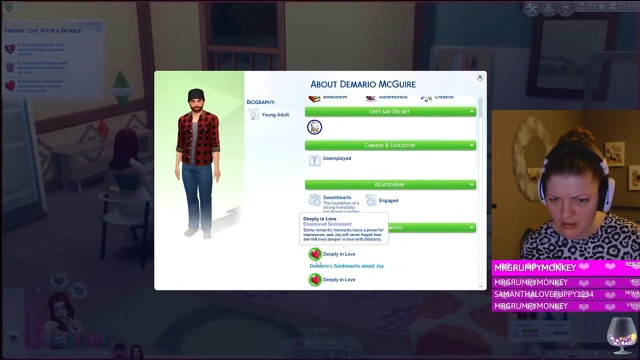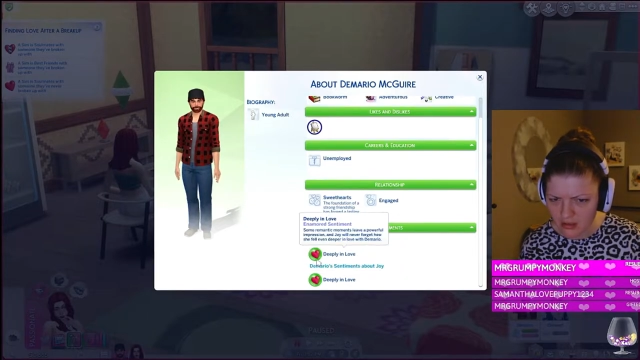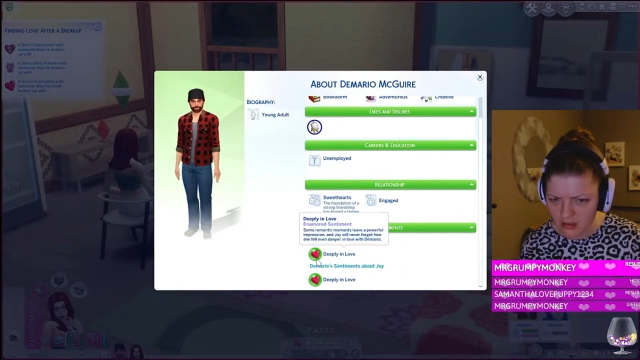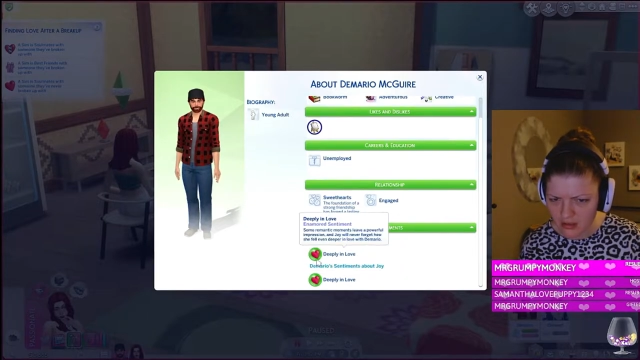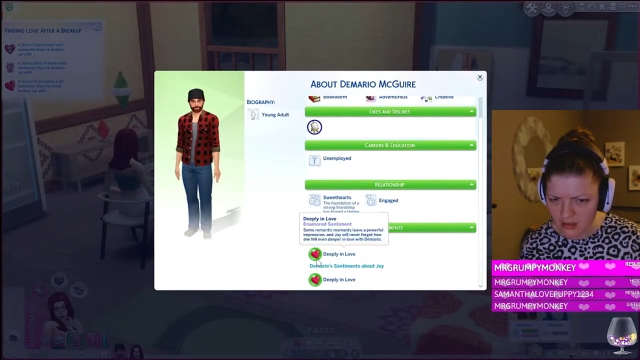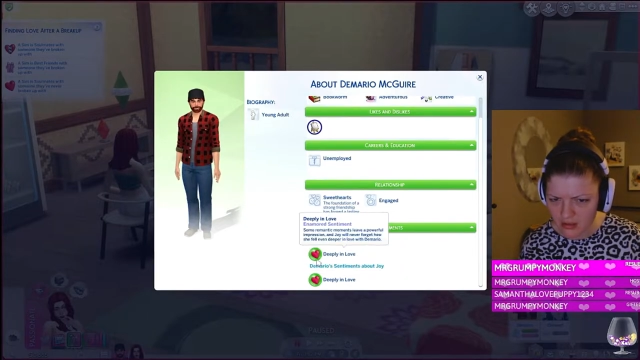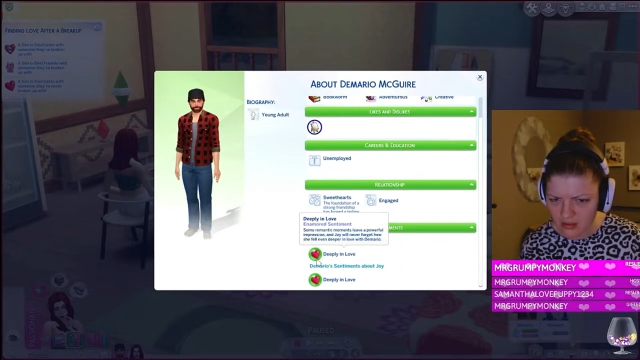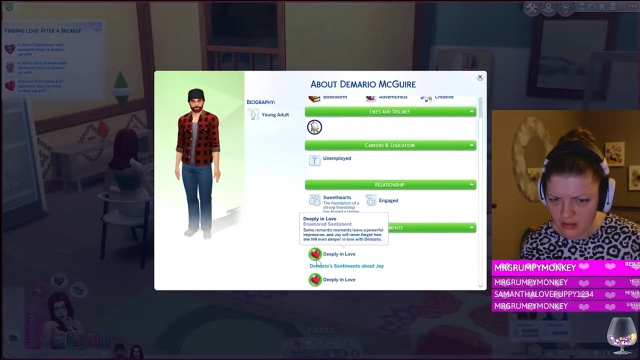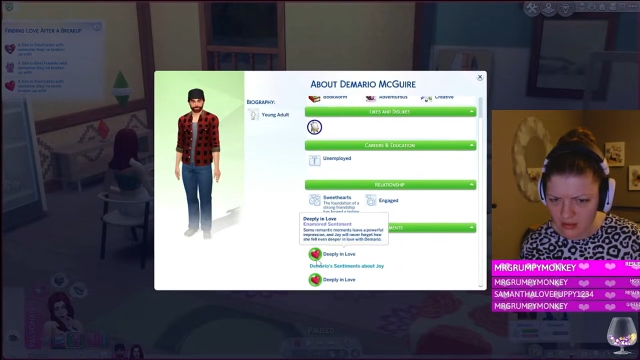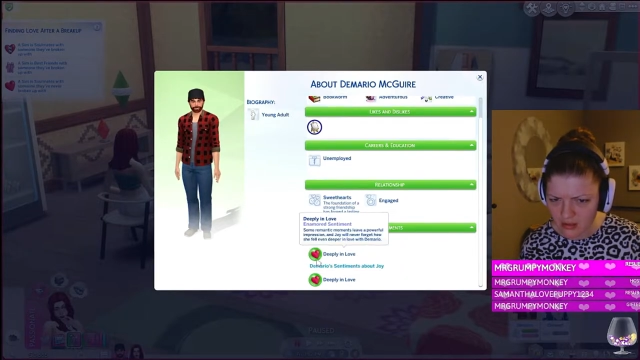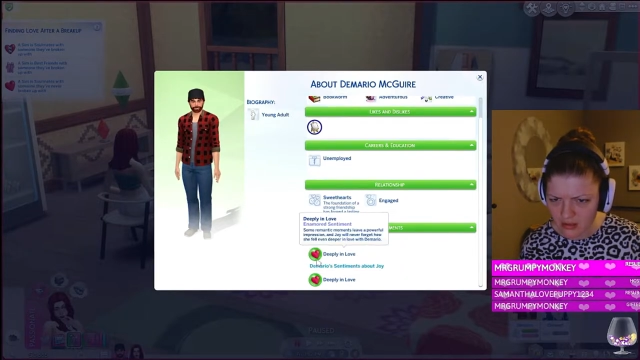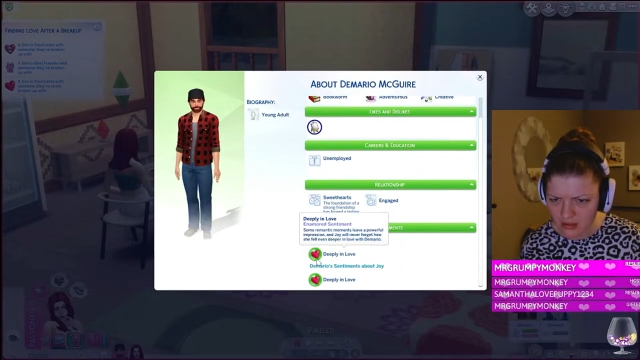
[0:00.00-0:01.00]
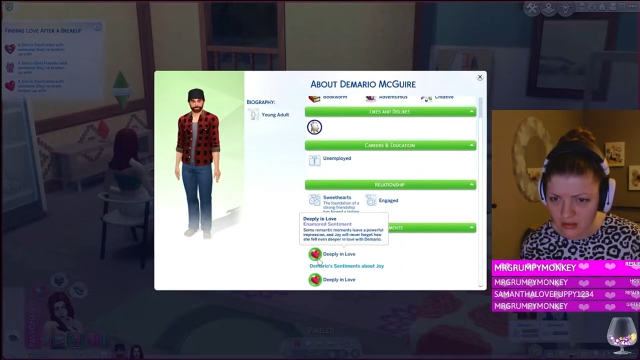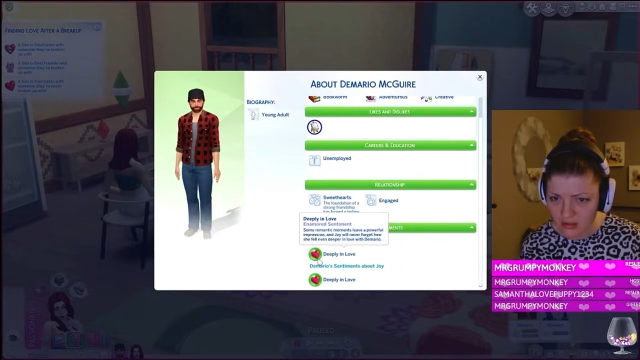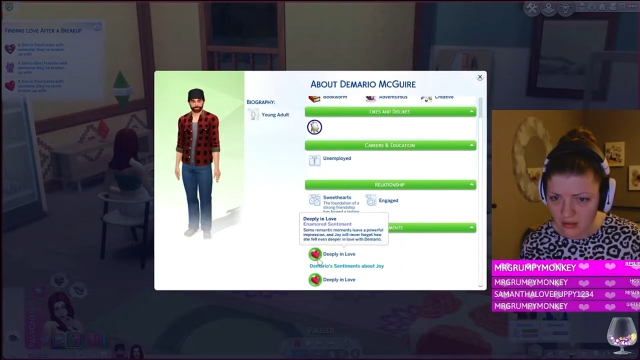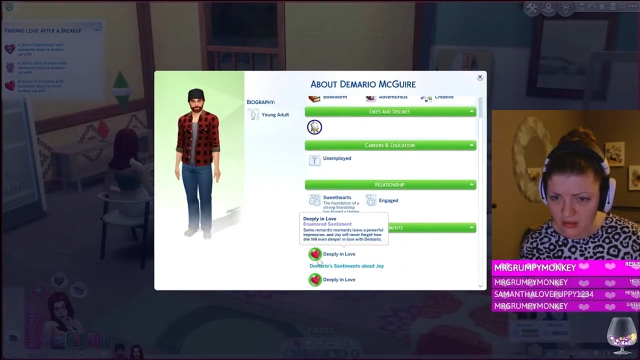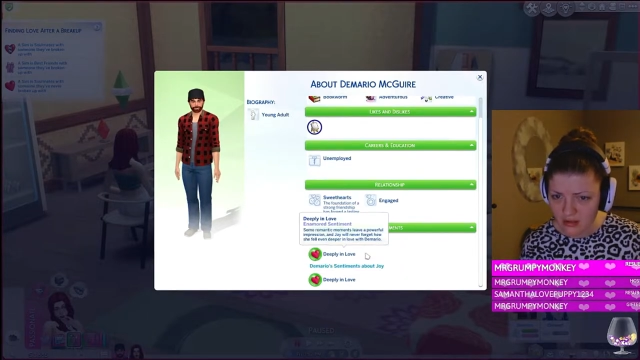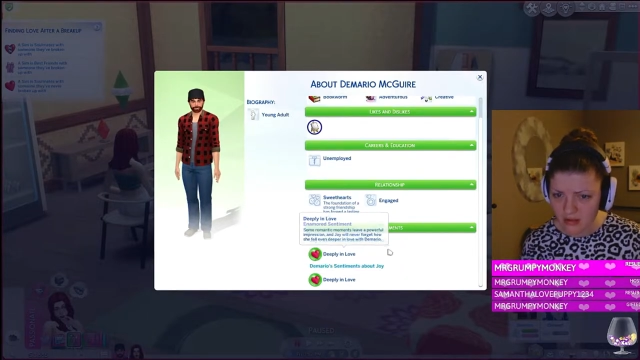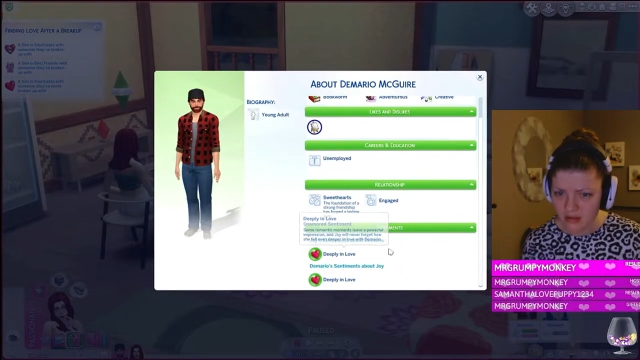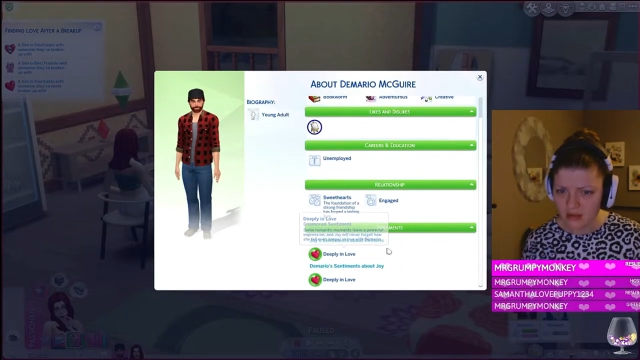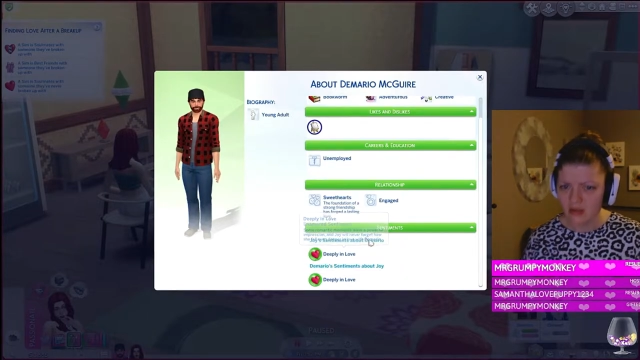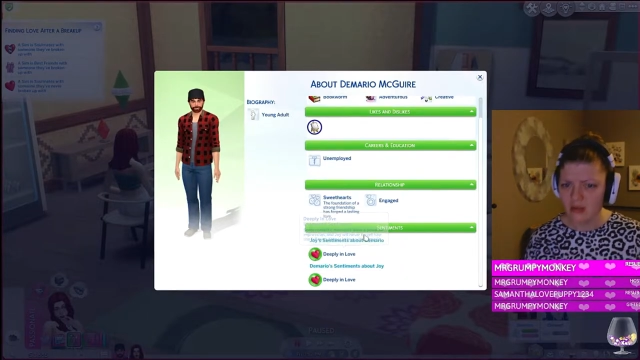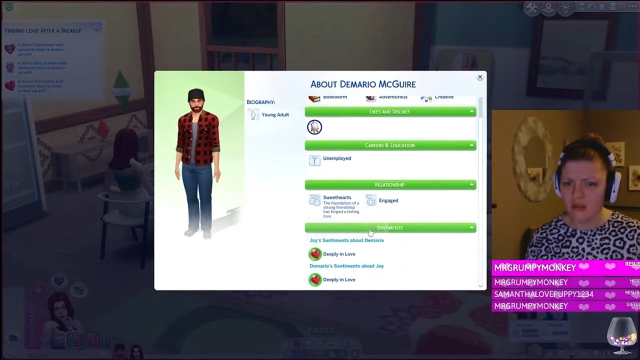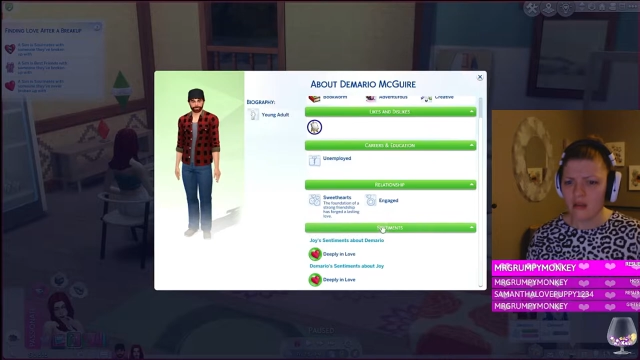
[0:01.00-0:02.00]

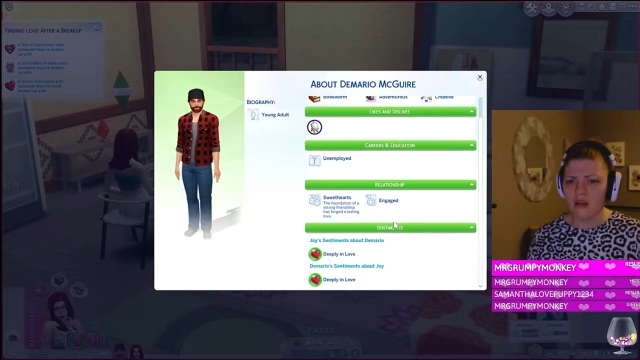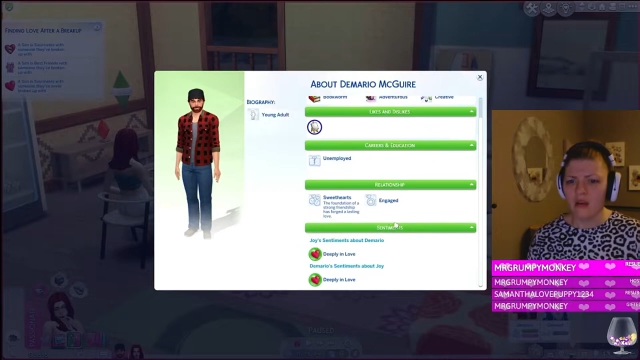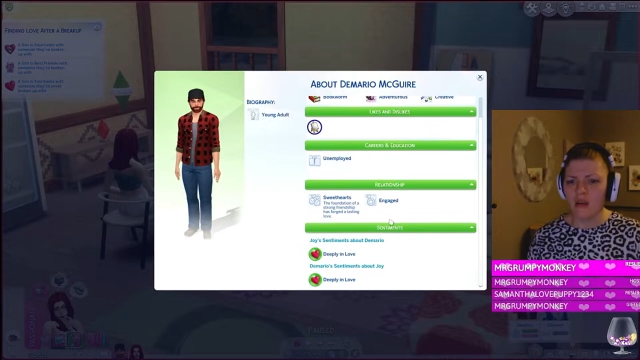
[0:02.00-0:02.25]
Nothing is said.